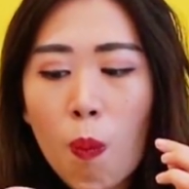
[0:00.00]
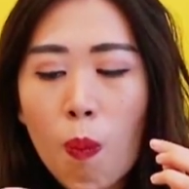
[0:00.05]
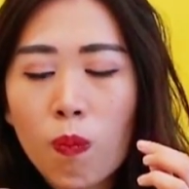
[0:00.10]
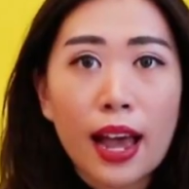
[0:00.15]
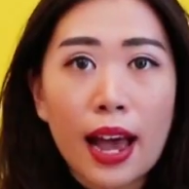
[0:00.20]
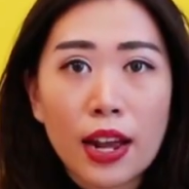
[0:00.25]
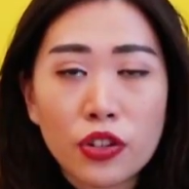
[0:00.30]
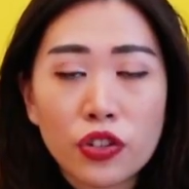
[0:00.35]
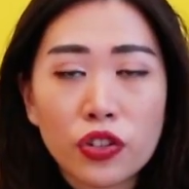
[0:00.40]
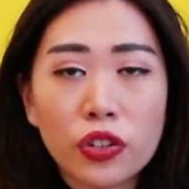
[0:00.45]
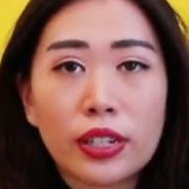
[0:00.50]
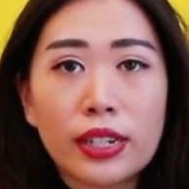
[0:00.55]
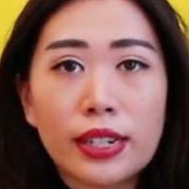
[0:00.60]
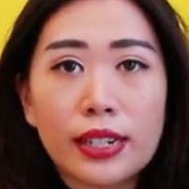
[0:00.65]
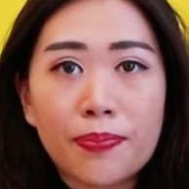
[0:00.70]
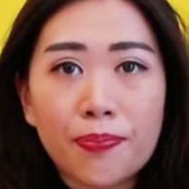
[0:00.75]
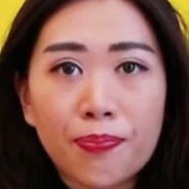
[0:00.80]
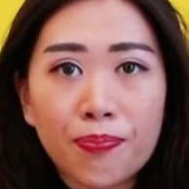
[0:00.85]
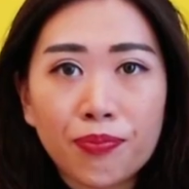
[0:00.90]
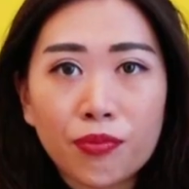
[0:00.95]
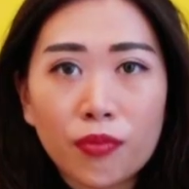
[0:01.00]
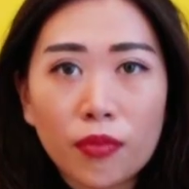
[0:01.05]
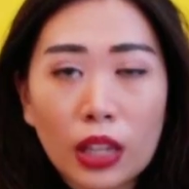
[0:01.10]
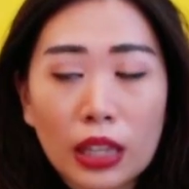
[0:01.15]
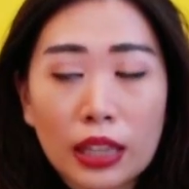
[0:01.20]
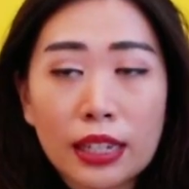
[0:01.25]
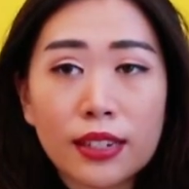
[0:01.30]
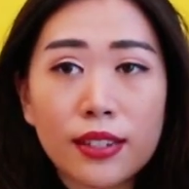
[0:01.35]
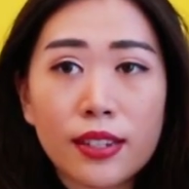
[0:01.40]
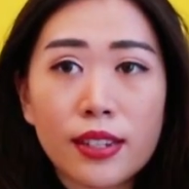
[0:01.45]
this
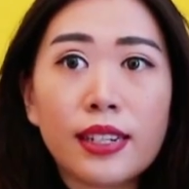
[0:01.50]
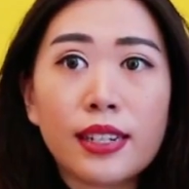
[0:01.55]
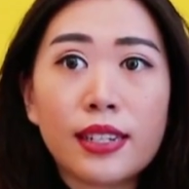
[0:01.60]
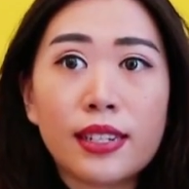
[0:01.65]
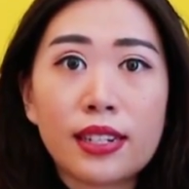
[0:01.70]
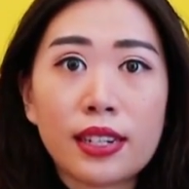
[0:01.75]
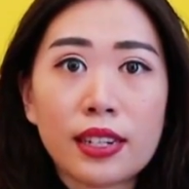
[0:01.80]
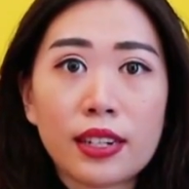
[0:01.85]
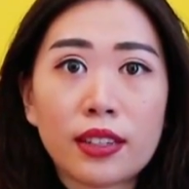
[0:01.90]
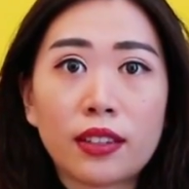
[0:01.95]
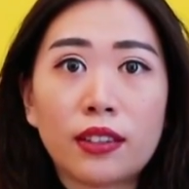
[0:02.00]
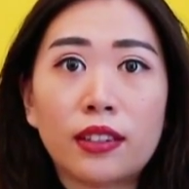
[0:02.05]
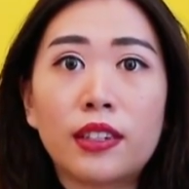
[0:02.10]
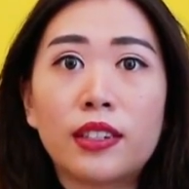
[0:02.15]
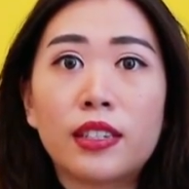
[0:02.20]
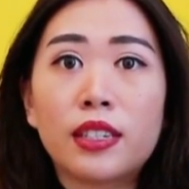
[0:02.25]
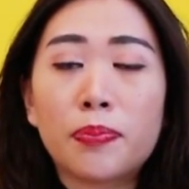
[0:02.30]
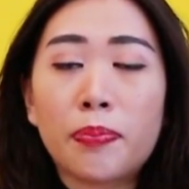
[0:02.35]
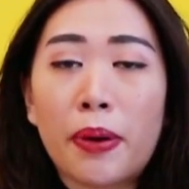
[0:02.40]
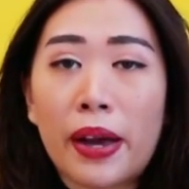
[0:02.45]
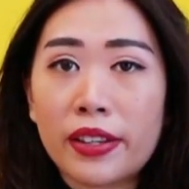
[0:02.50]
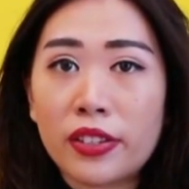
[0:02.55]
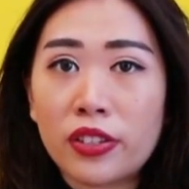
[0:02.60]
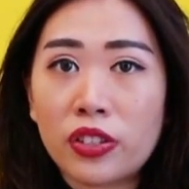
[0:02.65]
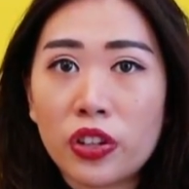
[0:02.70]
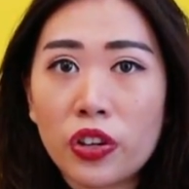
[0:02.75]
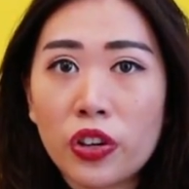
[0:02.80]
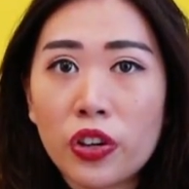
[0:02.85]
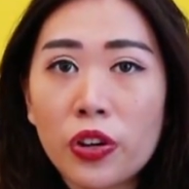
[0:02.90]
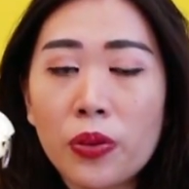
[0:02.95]
is distinctly
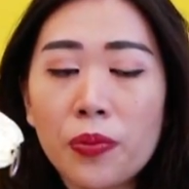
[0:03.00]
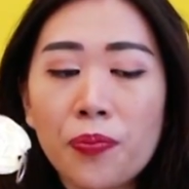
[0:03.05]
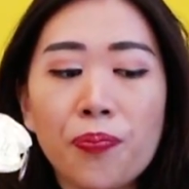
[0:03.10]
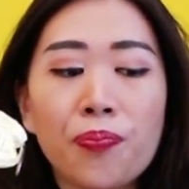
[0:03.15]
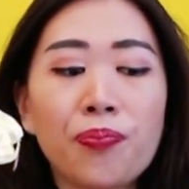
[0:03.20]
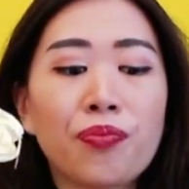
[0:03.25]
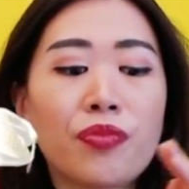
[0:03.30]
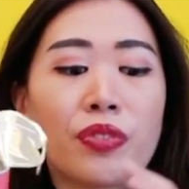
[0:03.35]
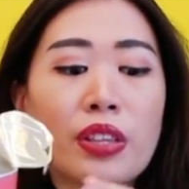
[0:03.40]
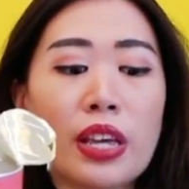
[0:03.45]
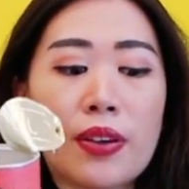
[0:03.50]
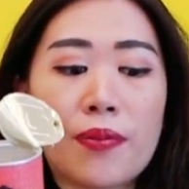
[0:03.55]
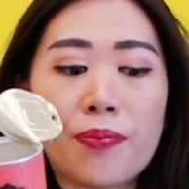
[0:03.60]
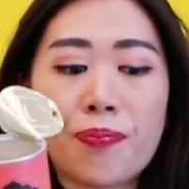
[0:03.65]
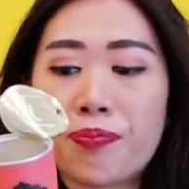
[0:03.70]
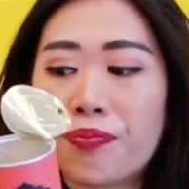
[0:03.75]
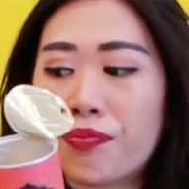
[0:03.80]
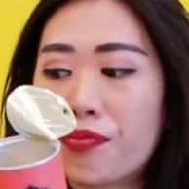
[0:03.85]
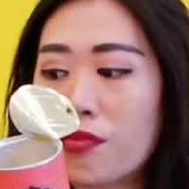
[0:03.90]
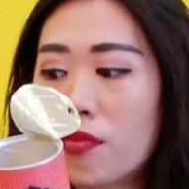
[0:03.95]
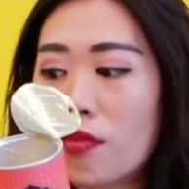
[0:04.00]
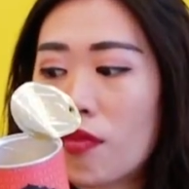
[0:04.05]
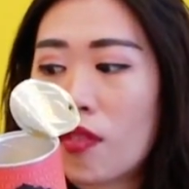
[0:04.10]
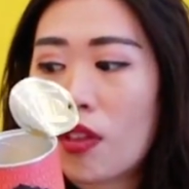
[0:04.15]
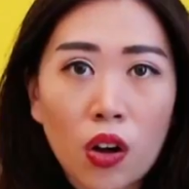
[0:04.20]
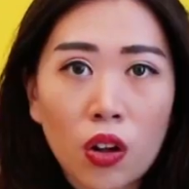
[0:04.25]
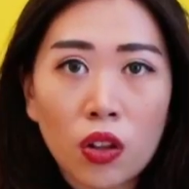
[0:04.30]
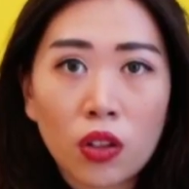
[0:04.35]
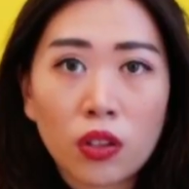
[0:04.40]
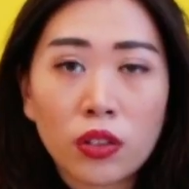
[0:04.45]
spicier
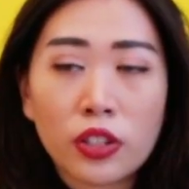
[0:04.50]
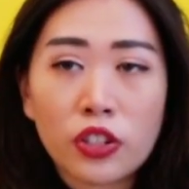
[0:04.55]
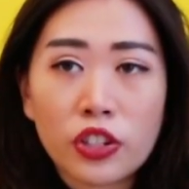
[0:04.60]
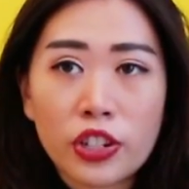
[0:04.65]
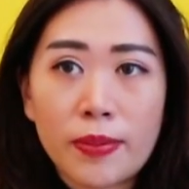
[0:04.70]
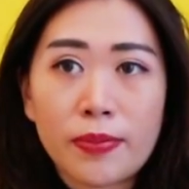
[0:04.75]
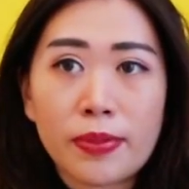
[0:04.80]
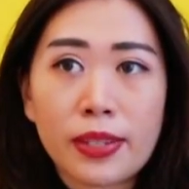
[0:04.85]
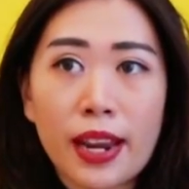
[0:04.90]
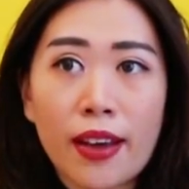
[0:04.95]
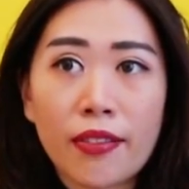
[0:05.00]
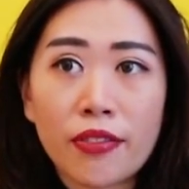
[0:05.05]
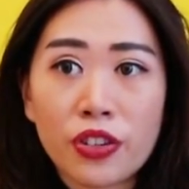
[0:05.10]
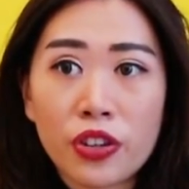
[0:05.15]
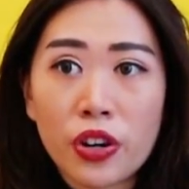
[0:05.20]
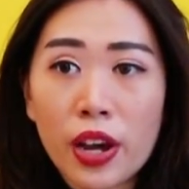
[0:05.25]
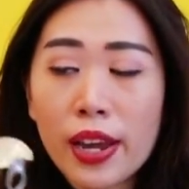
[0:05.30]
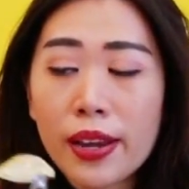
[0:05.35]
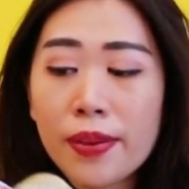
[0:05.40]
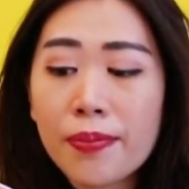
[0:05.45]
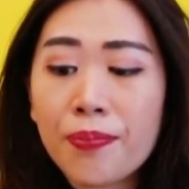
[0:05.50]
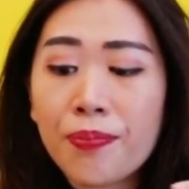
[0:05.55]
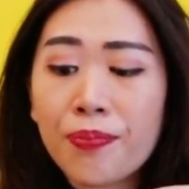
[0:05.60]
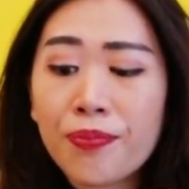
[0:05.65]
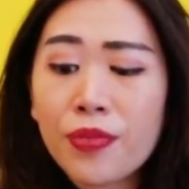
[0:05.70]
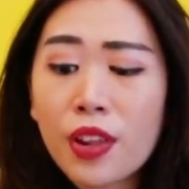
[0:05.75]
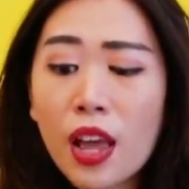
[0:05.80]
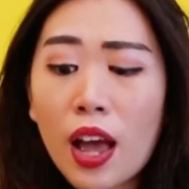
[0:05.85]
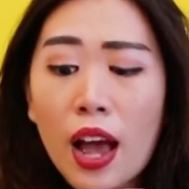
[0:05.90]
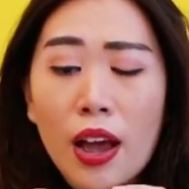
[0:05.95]
than all the chips that I've
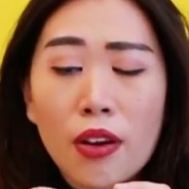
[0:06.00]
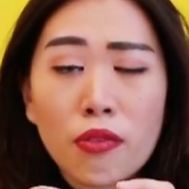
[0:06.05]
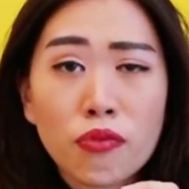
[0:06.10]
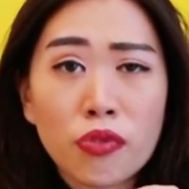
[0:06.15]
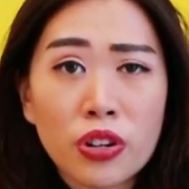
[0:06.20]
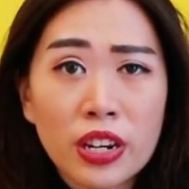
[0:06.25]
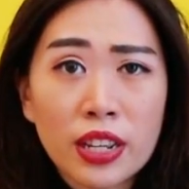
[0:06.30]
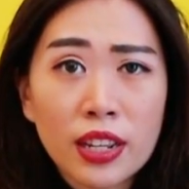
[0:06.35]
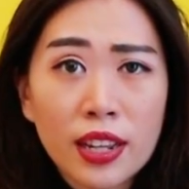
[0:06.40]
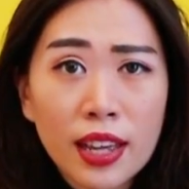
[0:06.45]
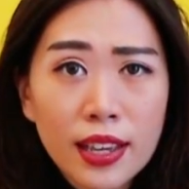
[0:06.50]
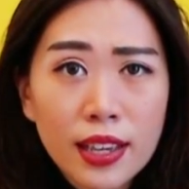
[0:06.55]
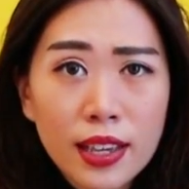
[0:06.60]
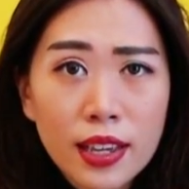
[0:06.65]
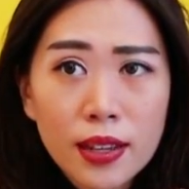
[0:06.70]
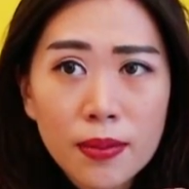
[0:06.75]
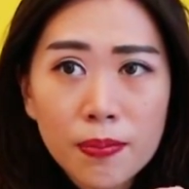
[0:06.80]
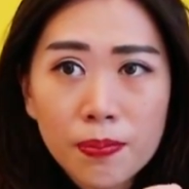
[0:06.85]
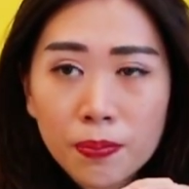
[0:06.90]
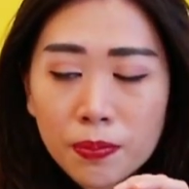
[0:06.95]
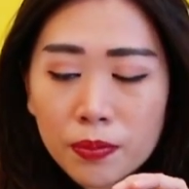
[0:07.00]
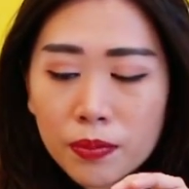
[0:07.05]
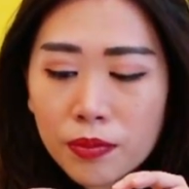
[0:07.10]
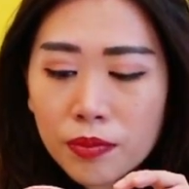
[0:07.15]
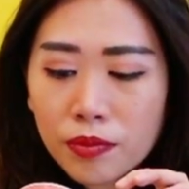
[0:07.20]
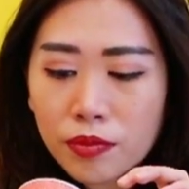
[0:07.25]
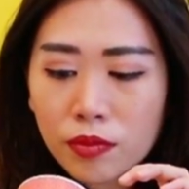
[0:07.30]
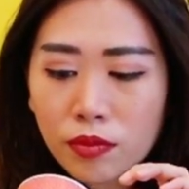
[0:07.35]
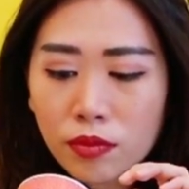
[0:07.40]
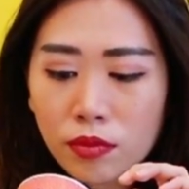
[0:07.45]
tried. I really like it.
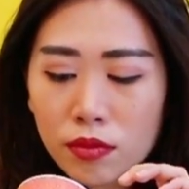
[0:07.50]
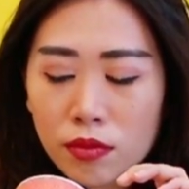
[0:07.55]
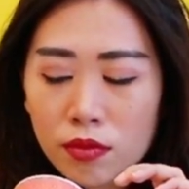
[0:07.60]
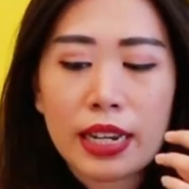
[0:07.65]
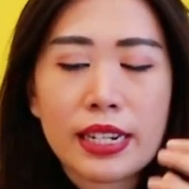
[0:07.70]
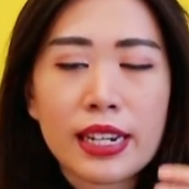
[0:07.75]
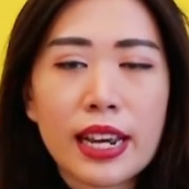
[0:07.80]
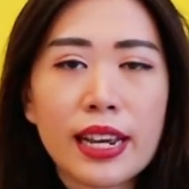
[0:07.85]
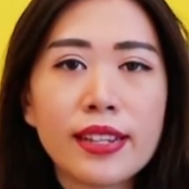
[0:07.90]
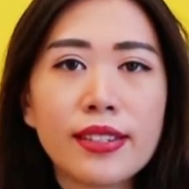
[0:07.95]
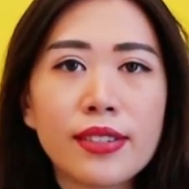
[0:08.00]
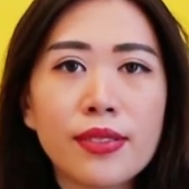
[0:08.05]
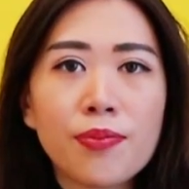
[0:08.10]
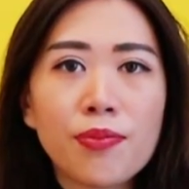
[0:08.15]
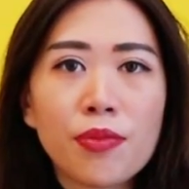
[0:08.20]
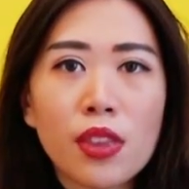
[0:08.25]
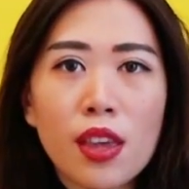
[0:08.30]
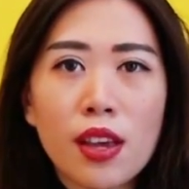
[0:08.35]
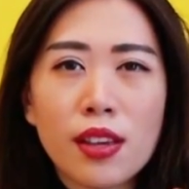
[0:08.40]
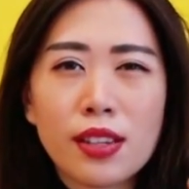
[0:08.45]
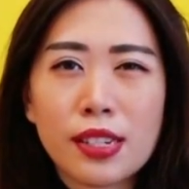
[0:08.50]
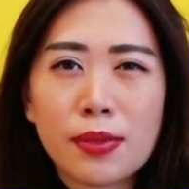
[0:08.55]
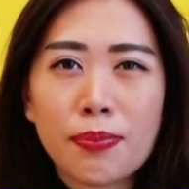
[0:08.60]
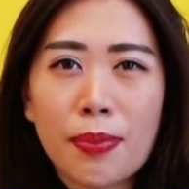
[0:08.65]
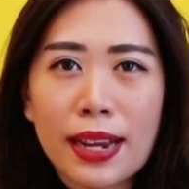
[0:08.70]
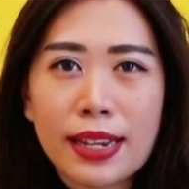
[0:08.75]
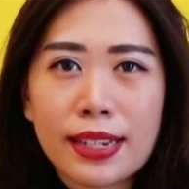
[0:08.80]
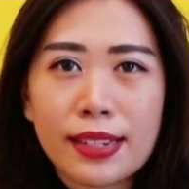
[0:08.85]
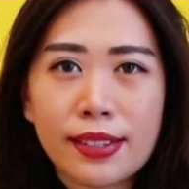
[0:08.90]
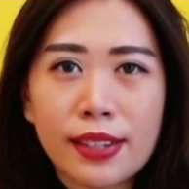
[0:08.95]
It tastes
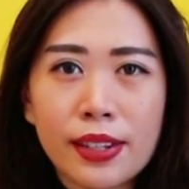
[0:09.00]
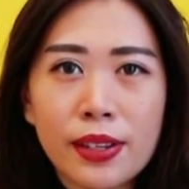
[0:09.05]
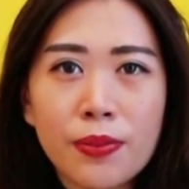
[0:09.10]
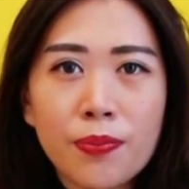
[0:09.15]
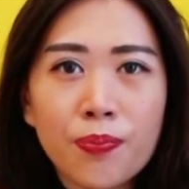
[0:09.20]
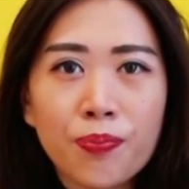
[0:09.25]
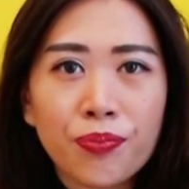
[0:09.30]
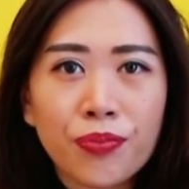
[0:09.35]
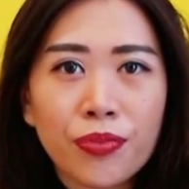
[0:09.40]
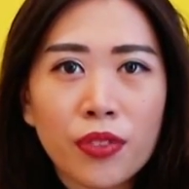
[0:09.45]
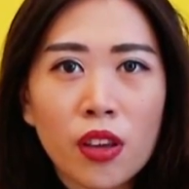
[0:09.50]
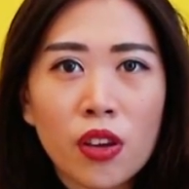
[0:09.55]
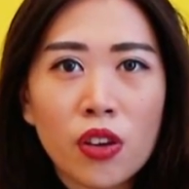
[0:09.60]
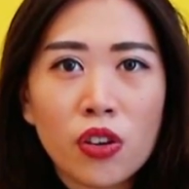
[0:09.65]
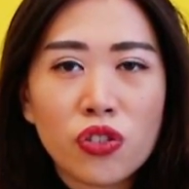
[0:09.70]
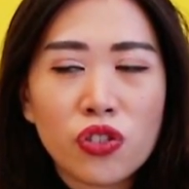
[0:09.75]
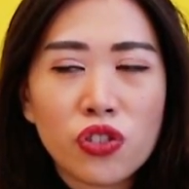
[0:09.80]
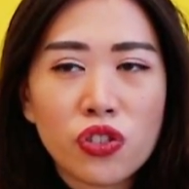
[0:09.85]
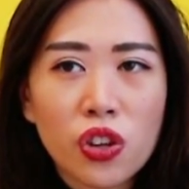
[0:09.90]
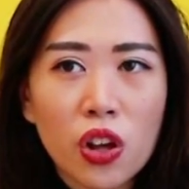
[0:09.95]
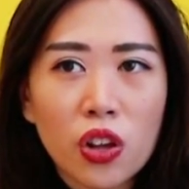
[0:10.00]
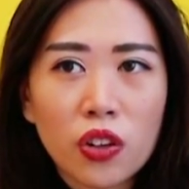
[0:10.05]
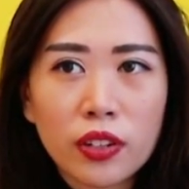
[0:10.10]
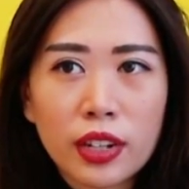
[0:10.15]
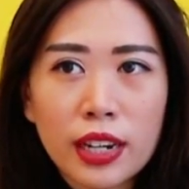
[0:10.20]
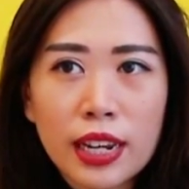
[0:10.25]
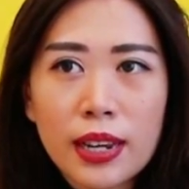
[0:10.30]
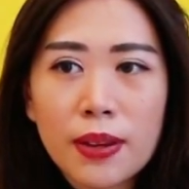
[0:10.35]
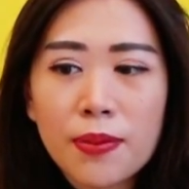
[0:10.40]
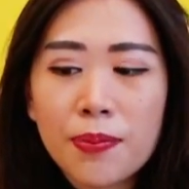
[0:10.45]
spicy,
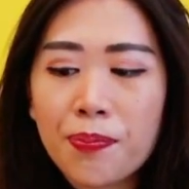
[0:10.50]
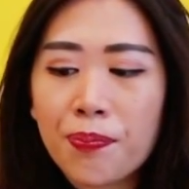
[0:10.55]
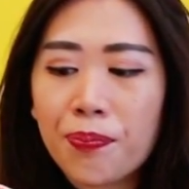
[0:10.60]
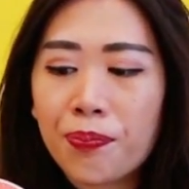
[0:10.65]
salty,